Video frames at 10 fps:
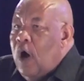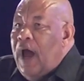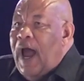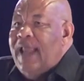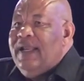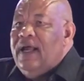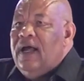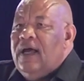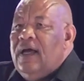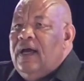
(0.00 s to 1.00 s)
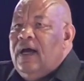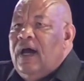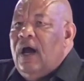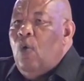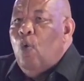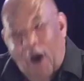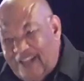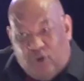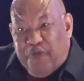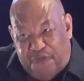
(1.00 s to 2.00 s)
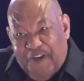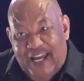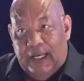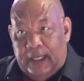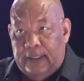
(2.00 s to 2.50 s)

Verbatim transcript: and what to feel.